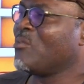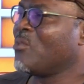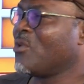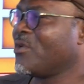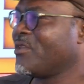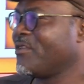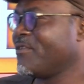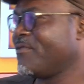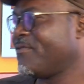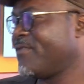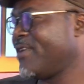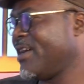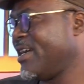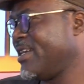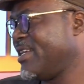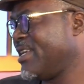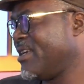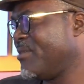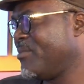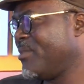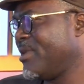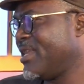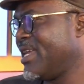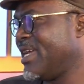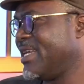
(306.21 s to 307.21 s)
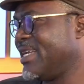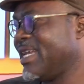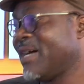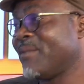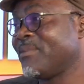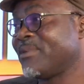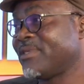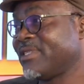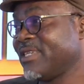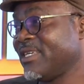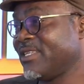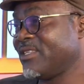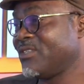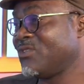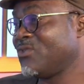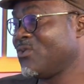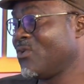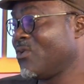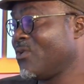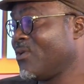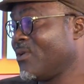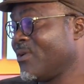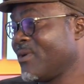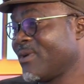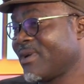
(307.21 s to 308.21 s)
modified and being adapted to
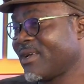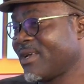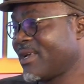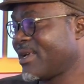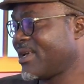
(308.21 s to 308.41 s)
all